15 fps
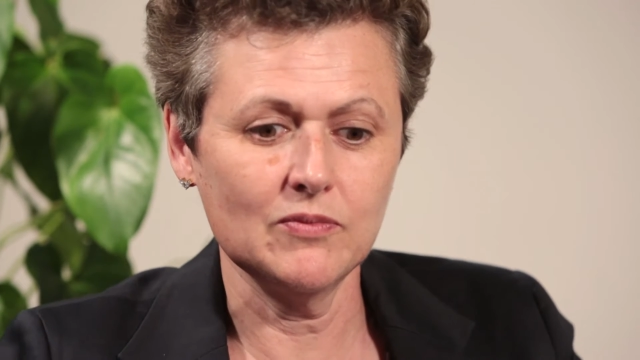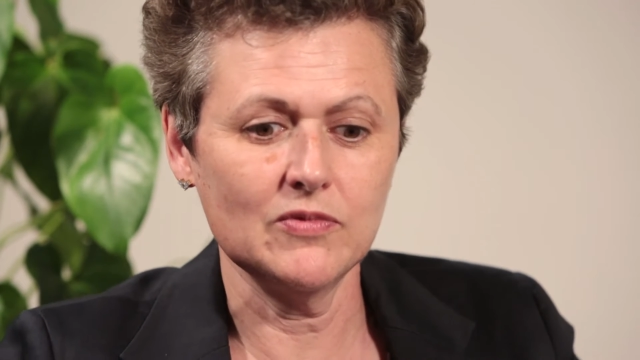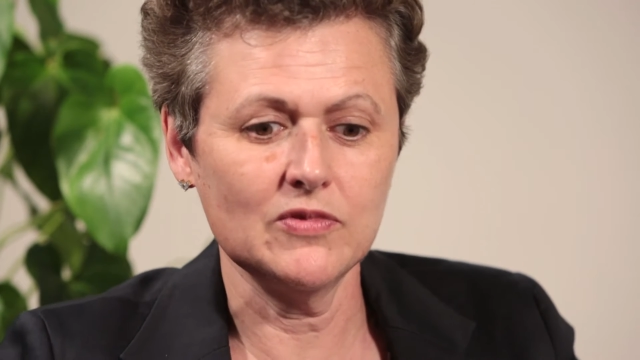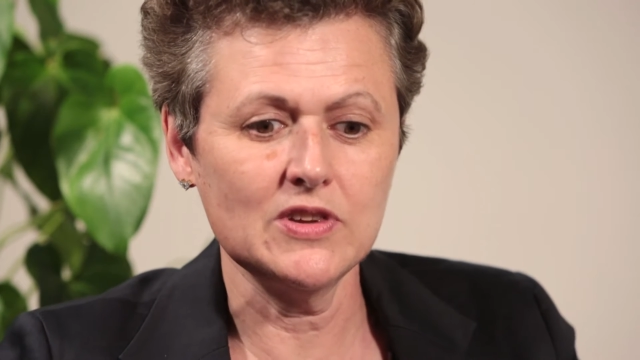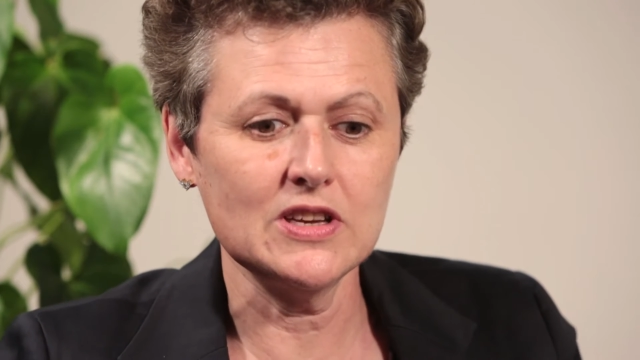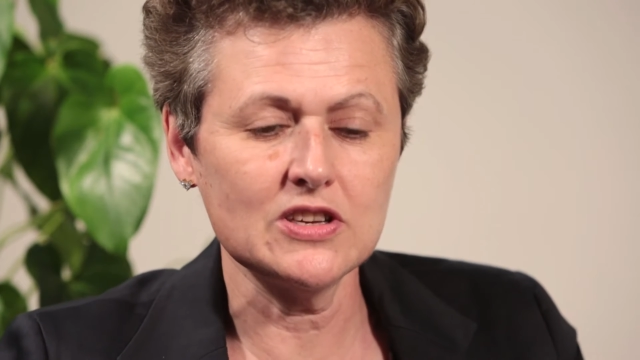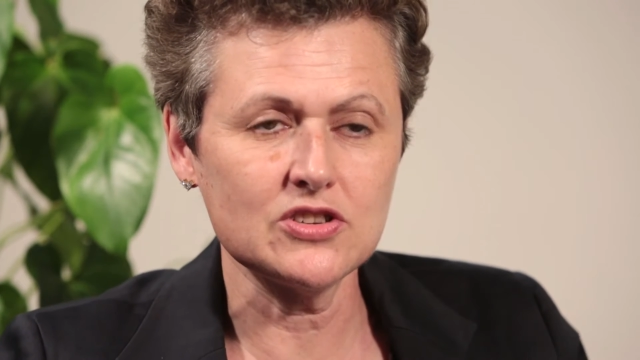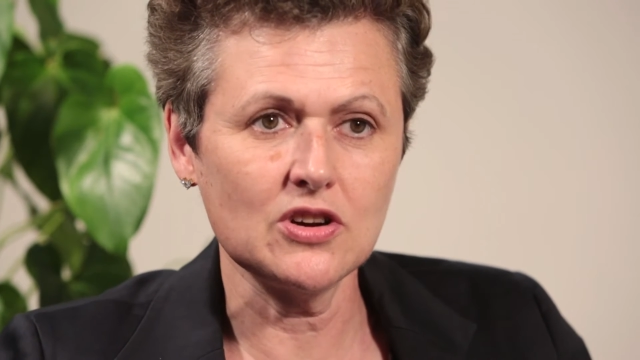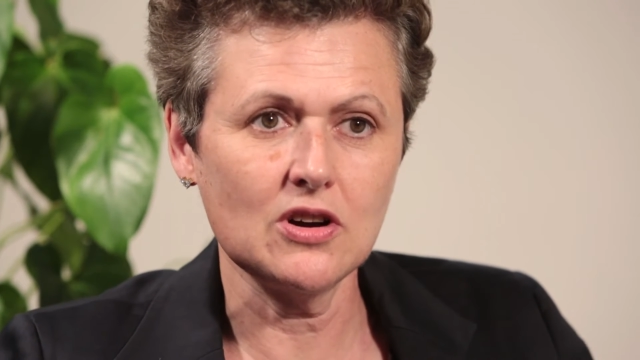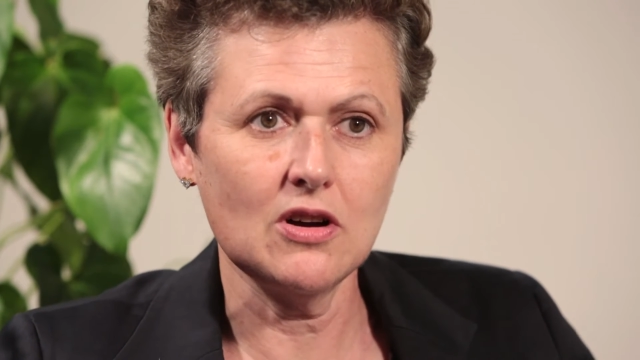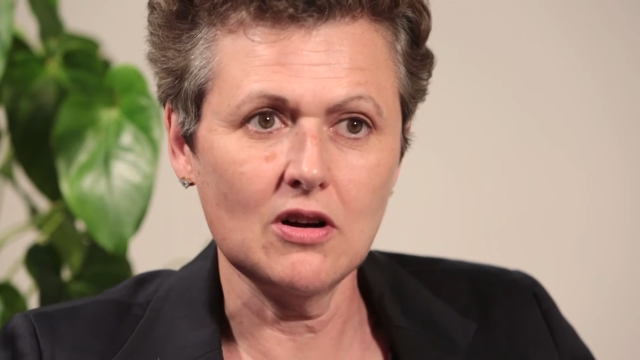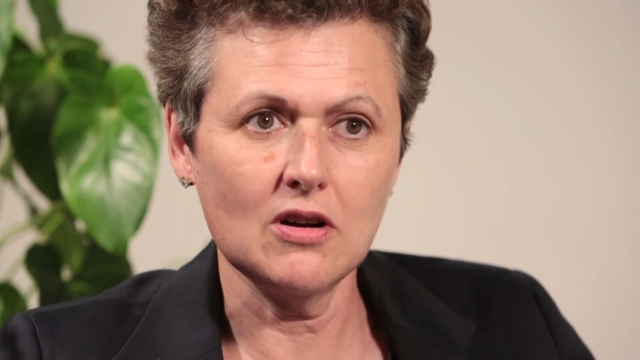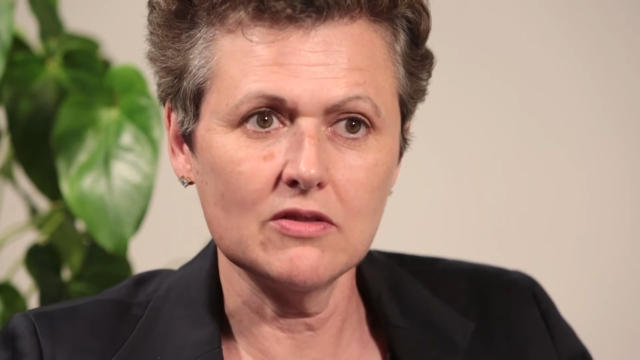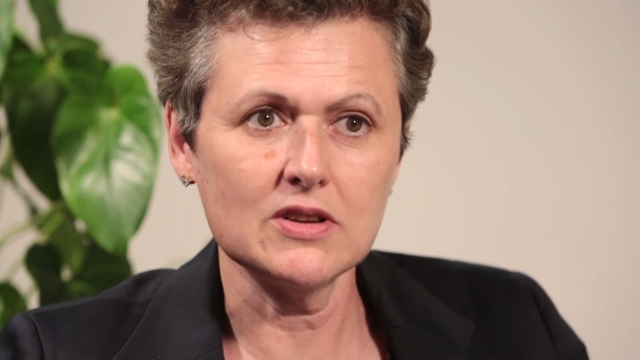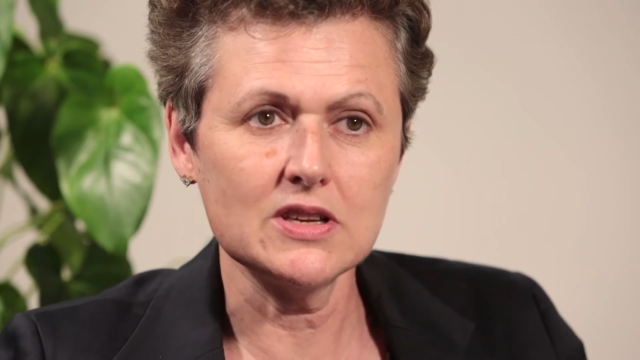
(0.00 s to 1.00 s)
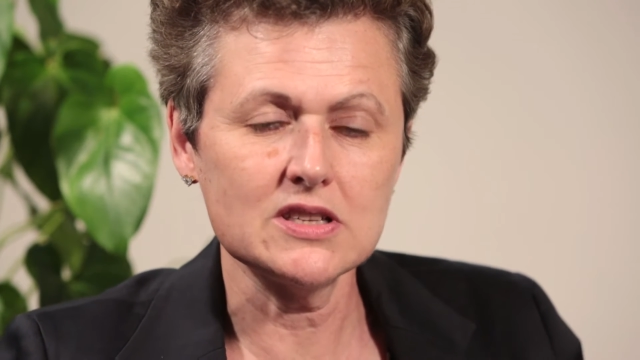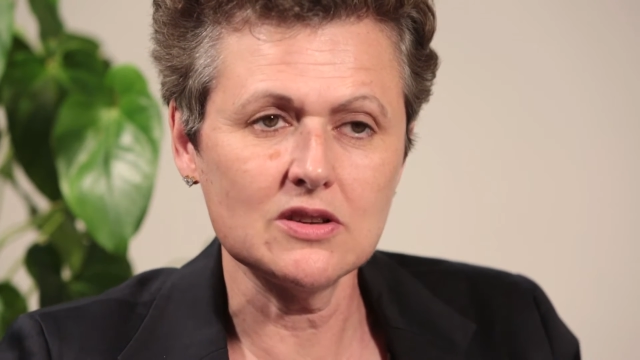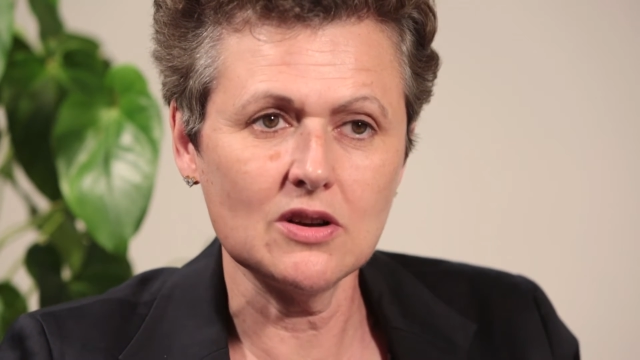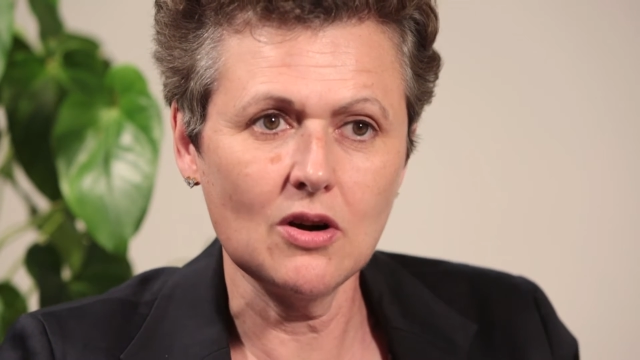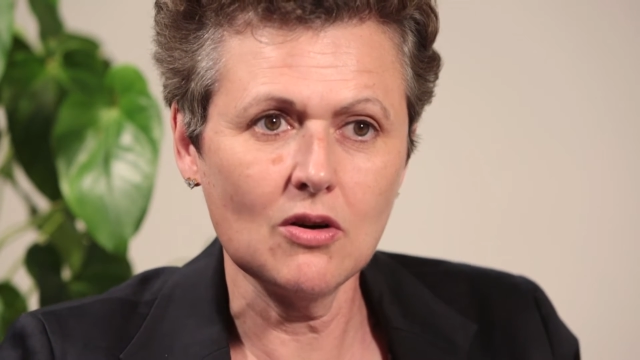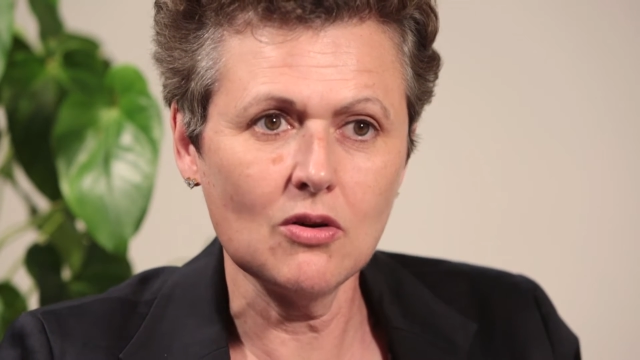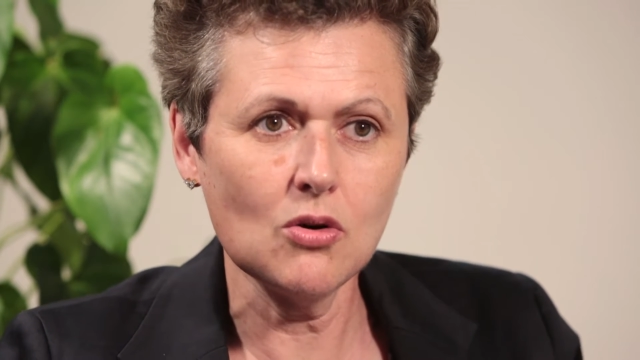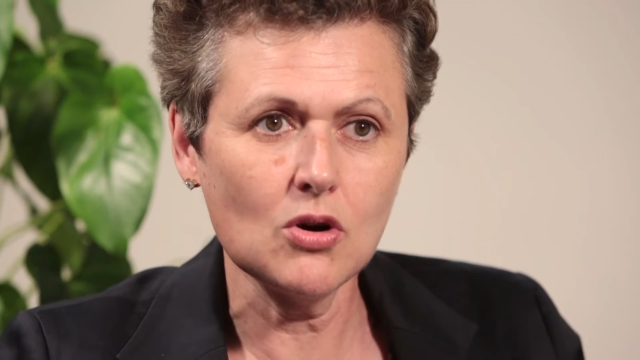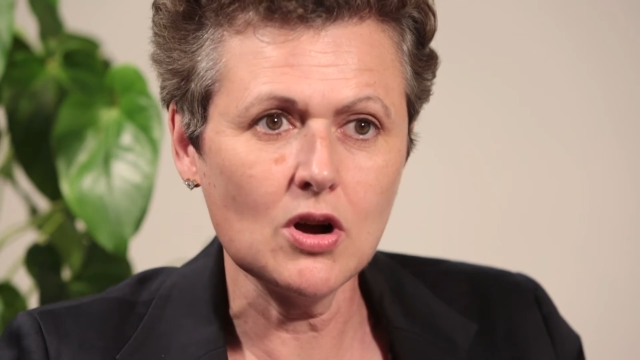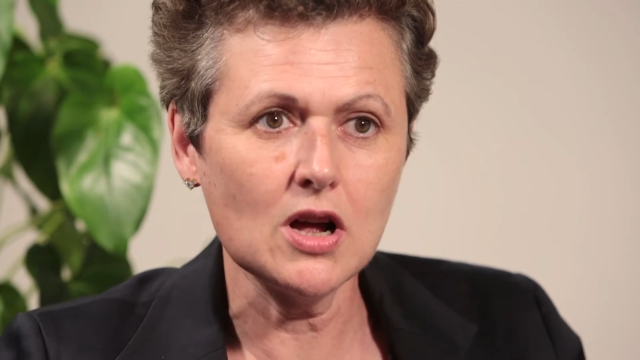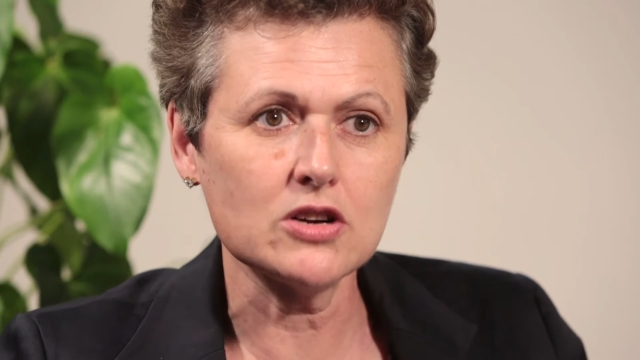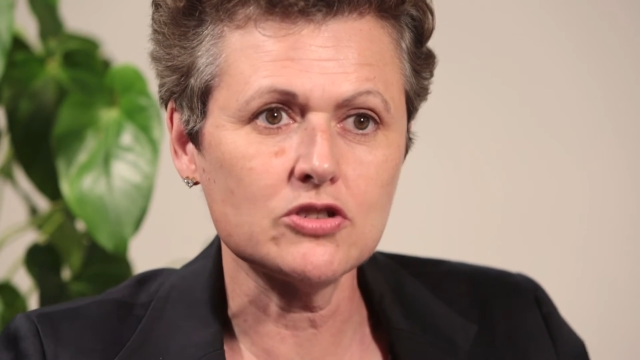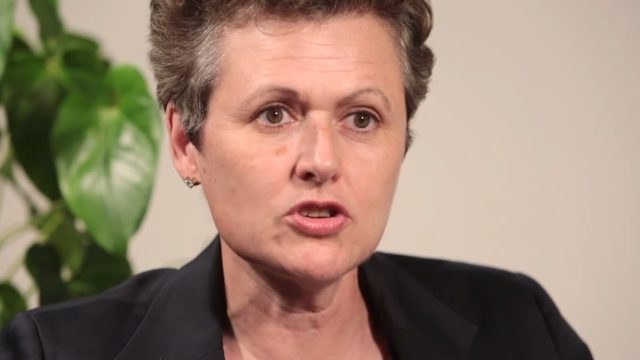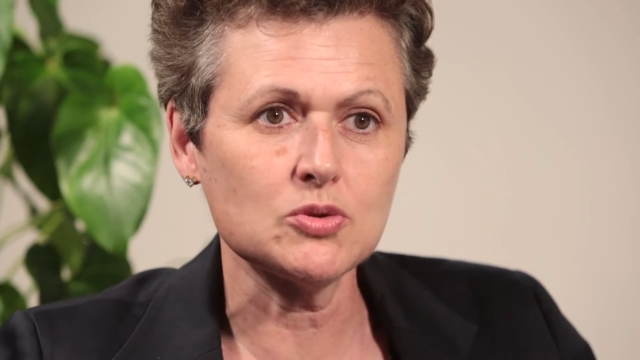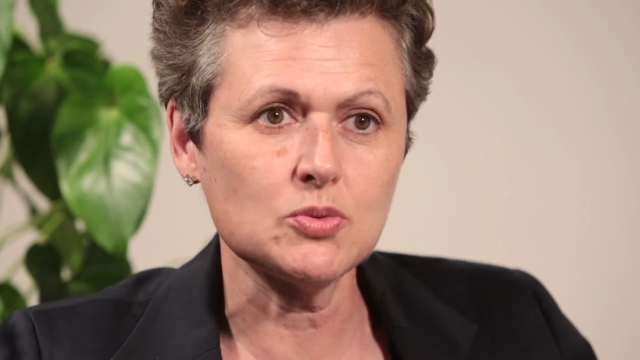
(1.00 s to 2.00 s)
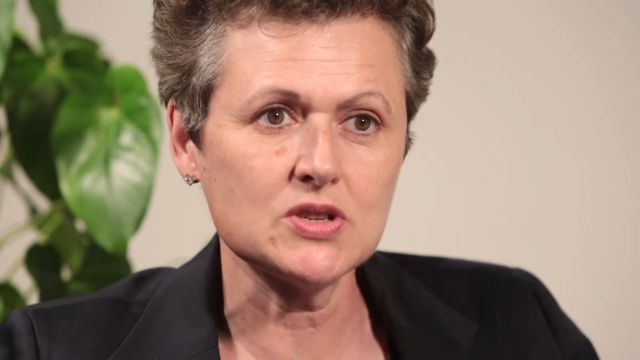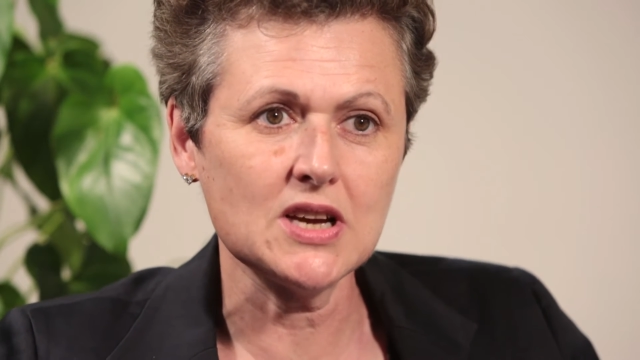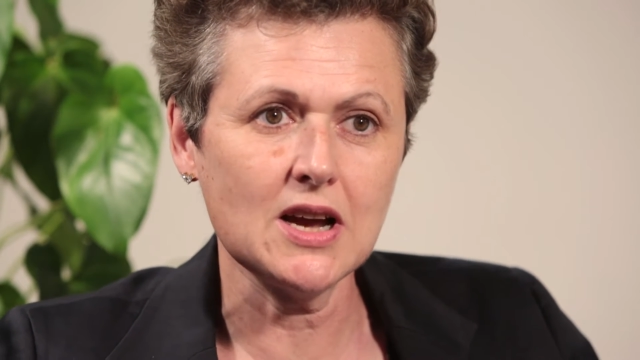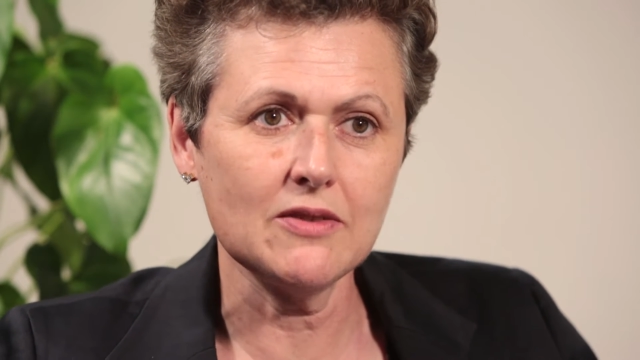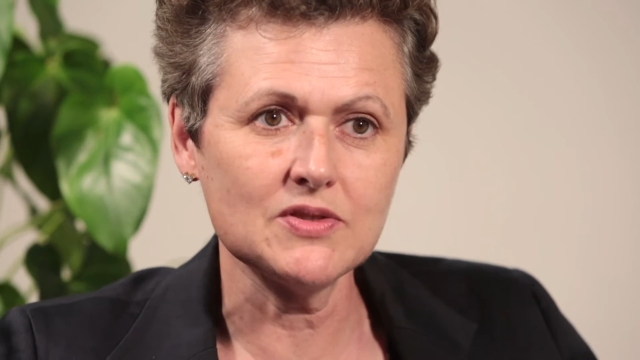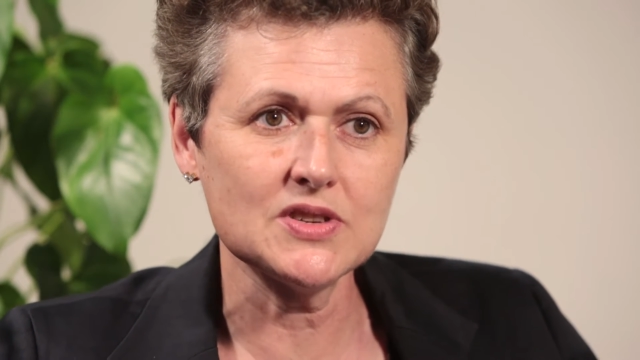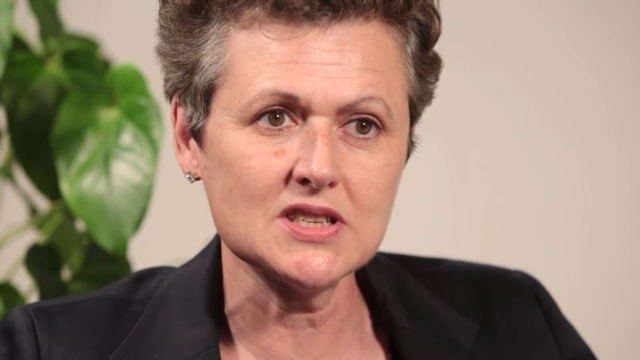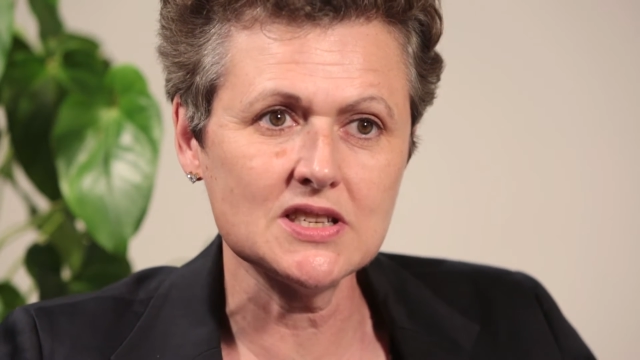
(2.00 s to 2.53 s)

these, are, these are all countries which have a